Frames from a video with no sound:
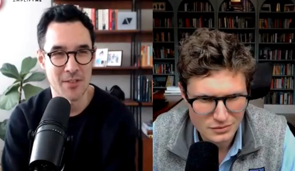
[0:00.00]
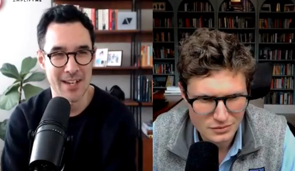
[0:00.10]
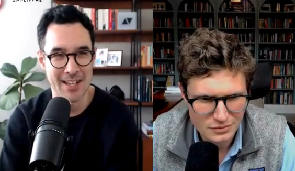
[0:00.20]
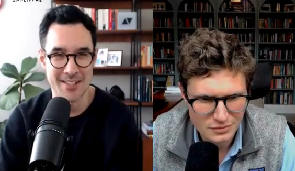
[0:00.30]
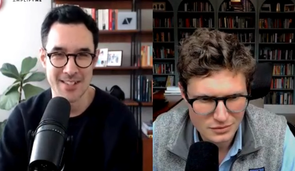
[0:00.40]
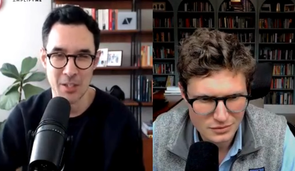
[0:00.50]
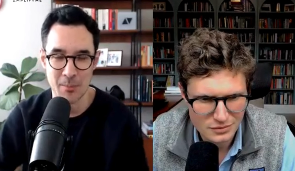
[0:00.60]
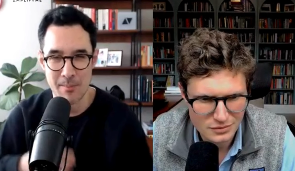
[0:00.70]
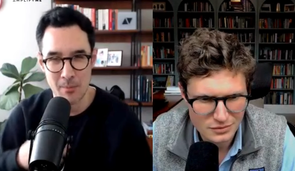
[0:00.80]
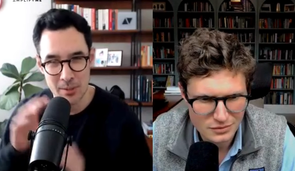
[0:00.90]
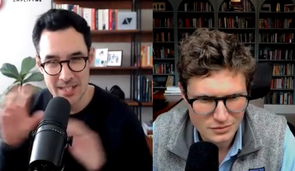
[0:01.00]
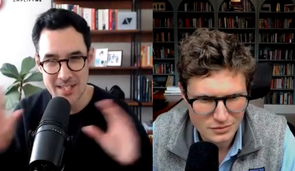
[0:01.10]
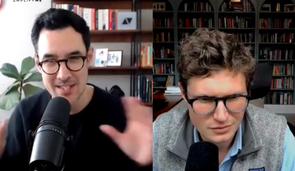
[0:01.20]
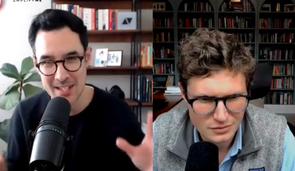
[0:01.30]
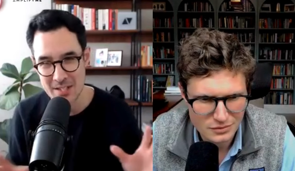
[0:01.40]
Speaker 1: finance and a little bit more
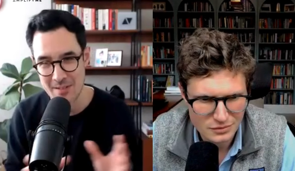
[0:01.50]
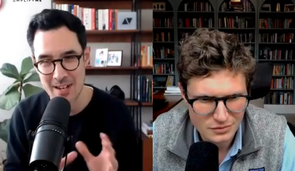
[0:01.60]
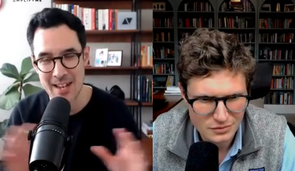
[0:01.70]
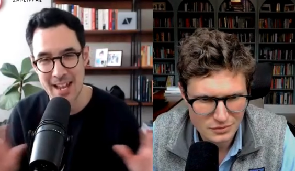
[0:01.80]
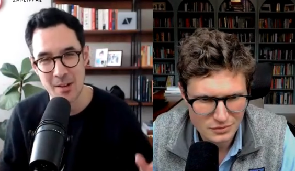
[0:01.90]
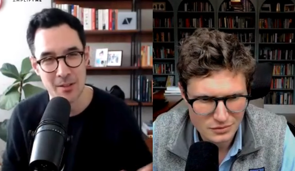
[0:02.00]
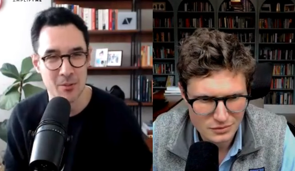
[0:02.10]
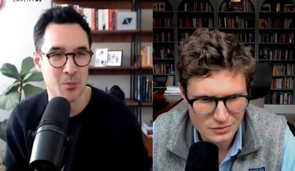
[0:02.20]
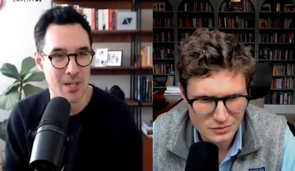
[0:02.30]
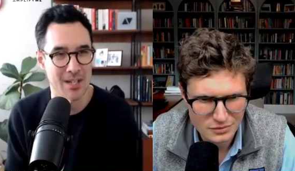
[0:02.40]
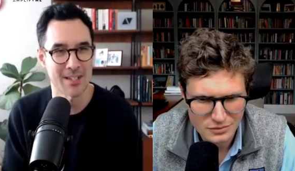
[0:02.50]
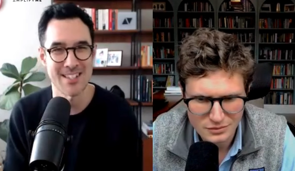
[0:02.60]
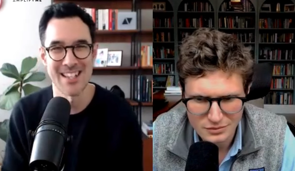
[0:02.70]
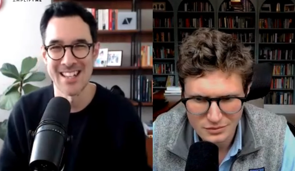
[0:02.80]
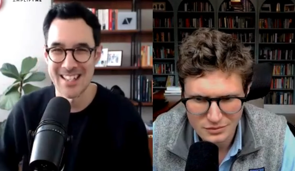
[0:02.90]
details around how it all
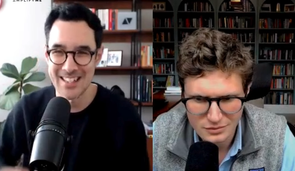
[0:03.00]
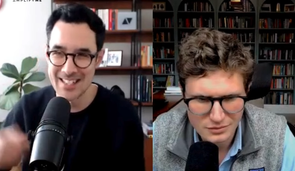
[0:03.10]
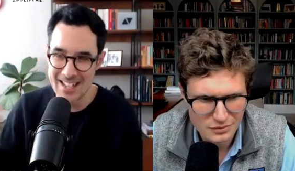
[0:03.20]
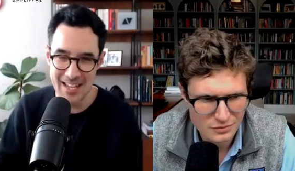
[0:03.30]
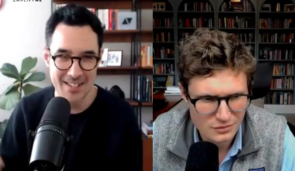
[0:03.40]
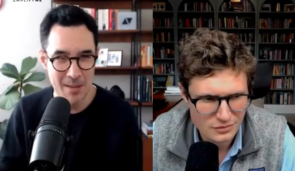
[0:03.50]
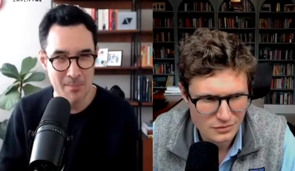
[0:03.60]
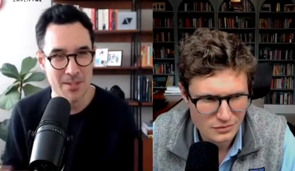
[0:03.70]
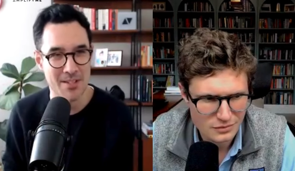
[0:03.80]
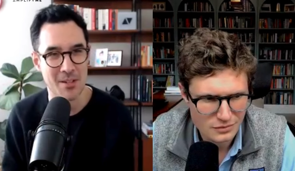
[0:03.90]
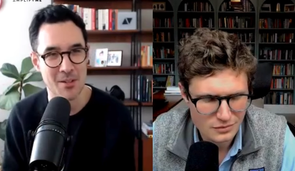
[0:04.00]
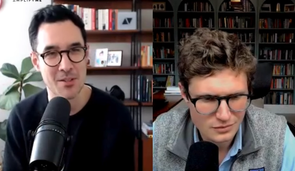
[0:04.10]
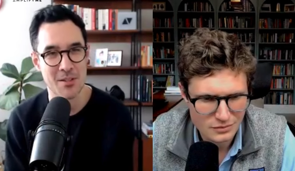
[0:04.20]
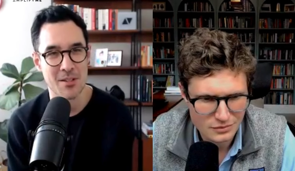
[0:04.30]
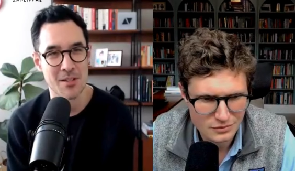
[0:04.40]
works. The next
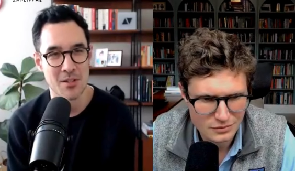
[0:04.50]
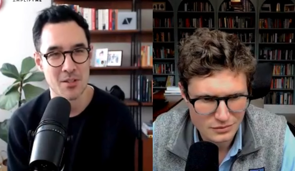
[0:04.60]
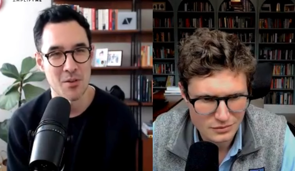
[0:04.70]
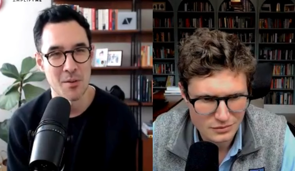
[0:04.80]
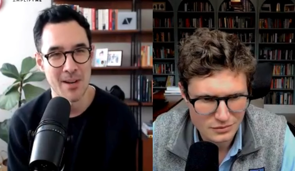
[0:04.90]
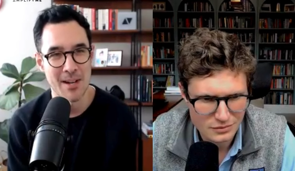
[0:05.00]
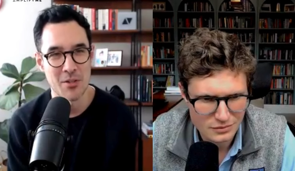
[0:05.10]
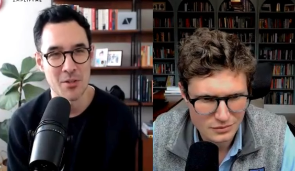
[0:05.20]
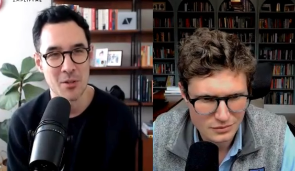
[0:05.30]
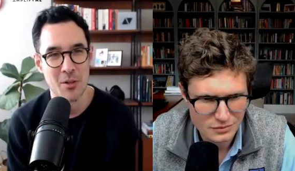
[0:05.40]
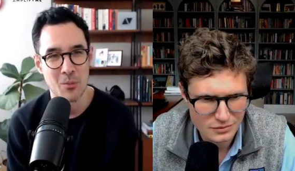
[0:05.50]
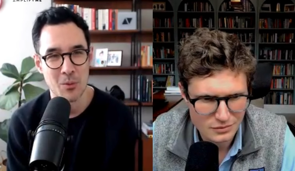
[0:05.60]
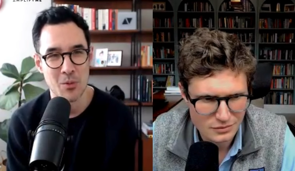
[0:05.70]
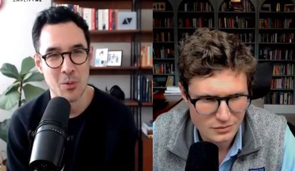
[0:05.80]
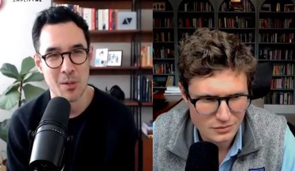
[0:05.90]
episode, just to remind you,
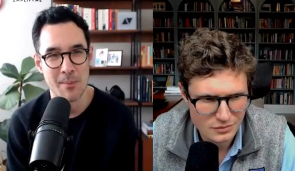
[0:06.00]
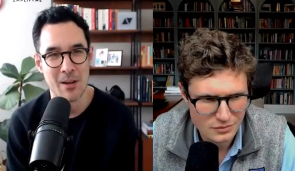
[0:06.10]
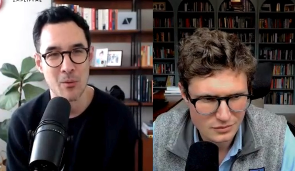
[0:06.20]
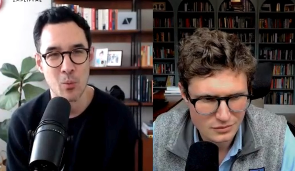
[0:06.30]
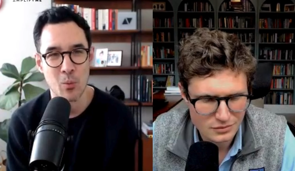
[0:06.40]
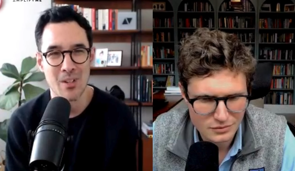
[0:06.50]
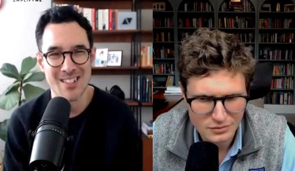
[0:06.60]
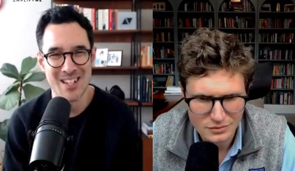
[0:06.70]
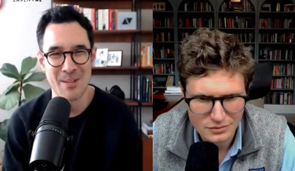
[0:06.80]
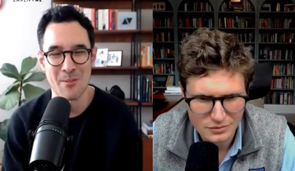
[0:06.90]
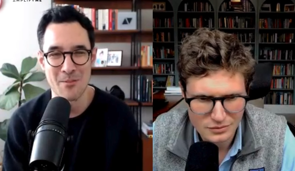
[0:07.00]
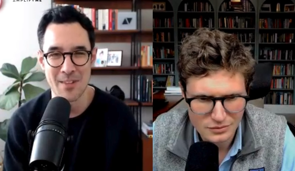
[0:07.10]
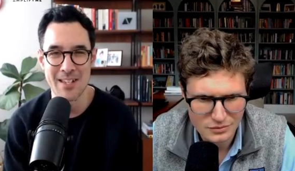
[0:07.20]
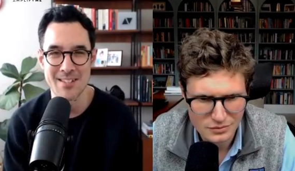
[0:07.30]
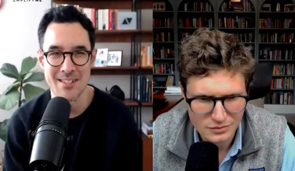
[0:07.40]
we'll talk about what type of
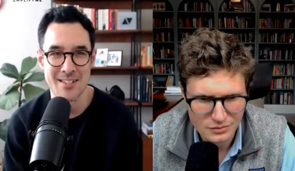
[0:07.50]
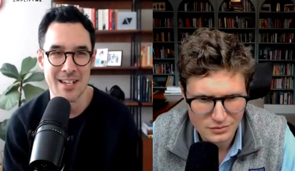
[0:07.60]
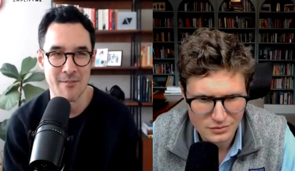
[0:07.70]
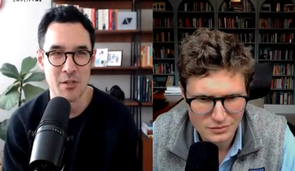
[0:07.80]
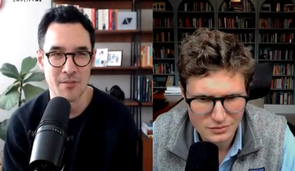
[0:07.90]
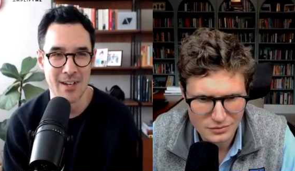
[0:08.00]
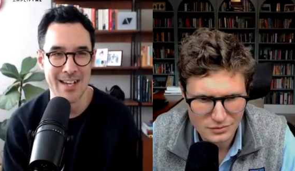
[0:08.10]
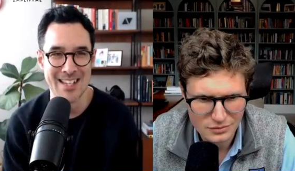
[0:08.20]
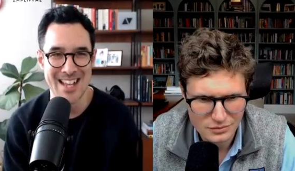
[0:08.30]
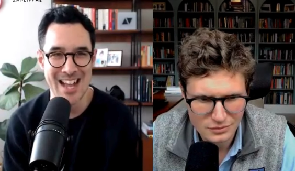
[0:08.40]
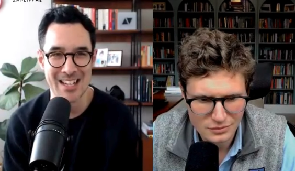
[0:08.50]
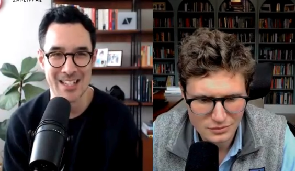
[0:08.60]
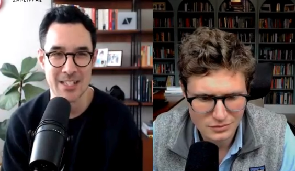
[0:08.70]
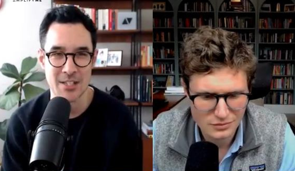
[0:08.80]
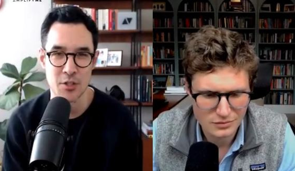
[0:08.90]
things does a leverage finance
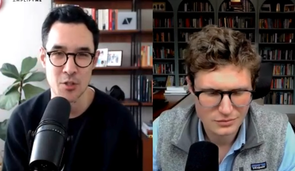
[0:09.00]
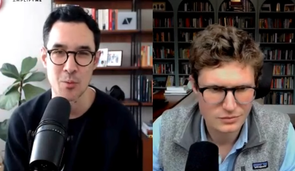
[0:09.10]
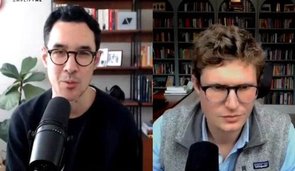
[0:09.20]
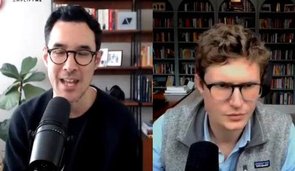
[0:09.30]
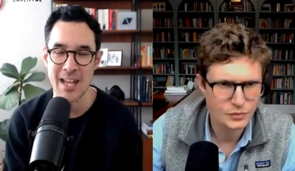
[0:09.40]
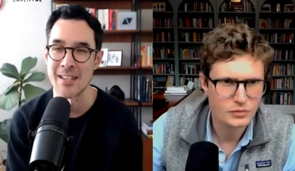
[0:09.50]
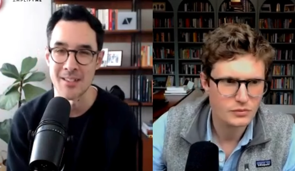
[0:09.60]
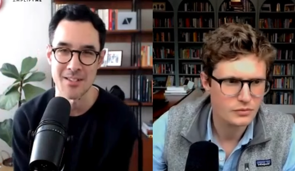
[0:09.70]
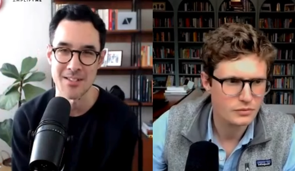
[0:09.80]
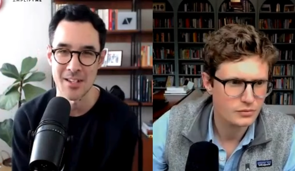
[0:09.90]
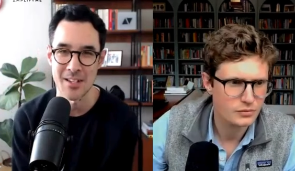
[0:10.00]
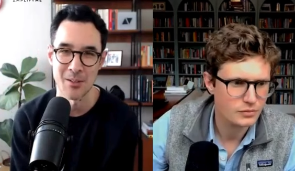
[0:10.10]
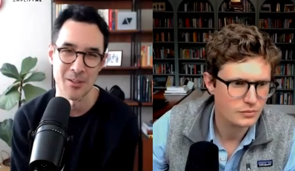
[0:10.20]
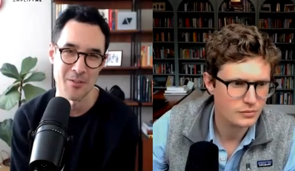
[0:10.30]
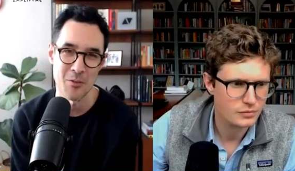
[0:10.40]
analyst do all day? Because I know a
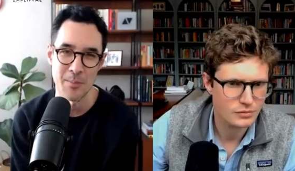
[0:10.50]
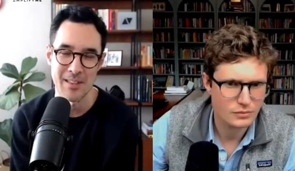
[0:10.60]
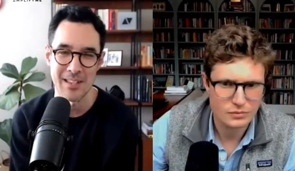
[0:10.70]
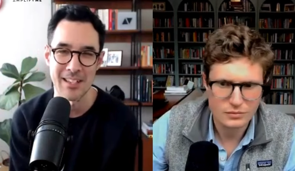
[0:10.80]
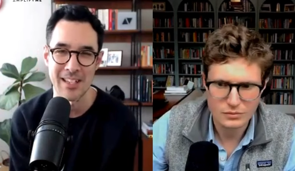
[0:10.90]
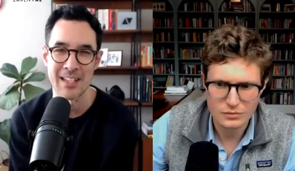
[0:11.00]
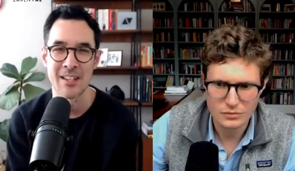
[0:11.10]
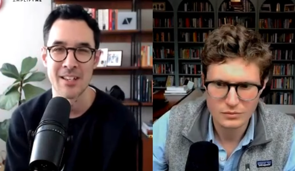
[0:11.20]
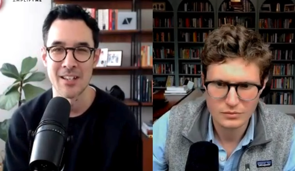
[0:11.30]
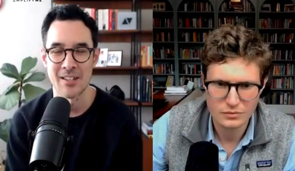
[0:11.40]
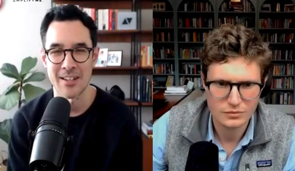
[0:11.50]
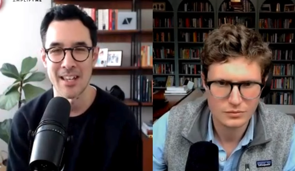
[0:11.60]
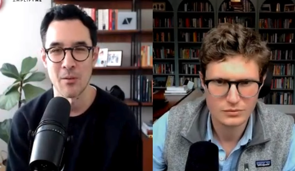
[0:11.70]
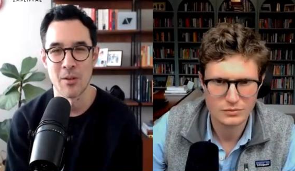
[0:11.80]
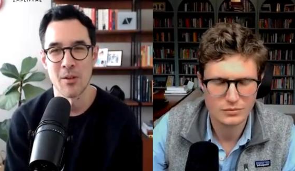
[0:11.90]
lot of you would be thinking,
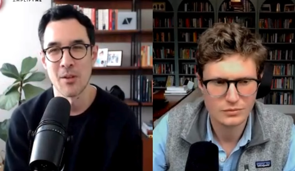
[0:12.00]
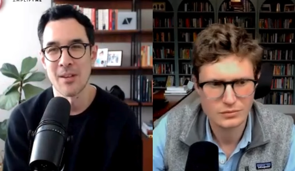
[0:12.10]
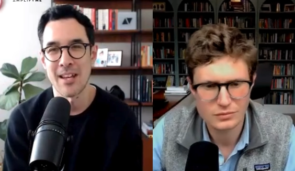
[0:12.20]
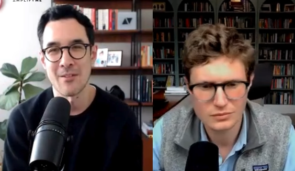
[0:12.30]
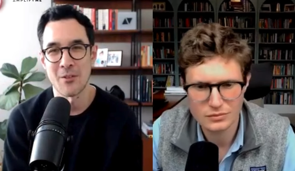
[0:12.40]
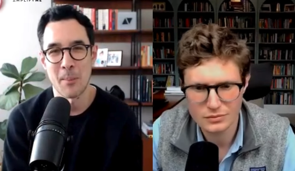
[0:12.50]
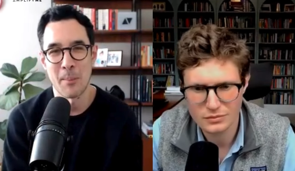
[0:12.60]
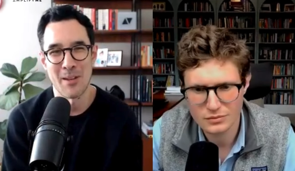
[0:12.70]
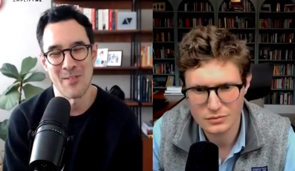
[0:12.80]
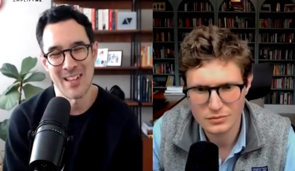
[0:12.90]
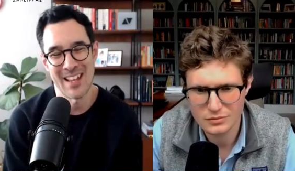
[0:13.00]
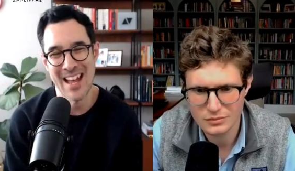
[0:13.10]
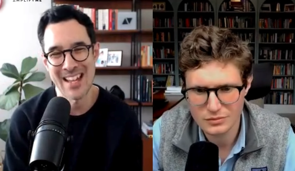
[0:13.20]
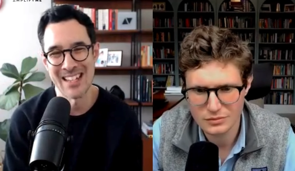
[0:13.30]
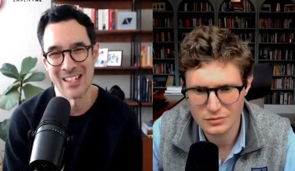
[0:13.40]
okay, now I've got a bit of a
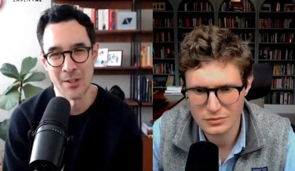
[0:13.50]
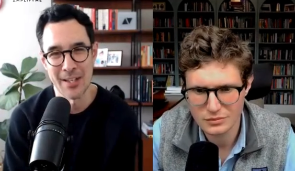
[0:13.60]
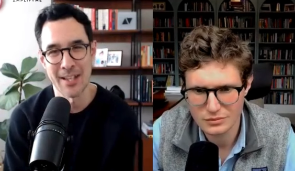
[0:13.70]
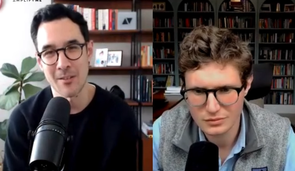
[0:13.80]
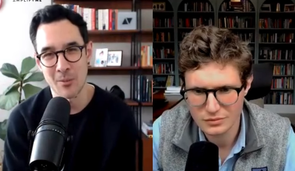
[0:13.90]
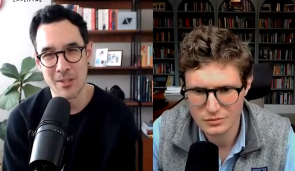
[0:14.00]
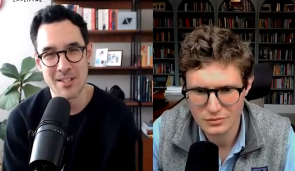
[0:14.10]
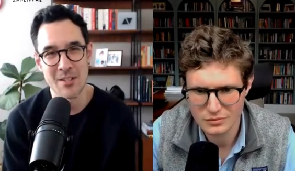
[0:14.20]
handle on it. What does a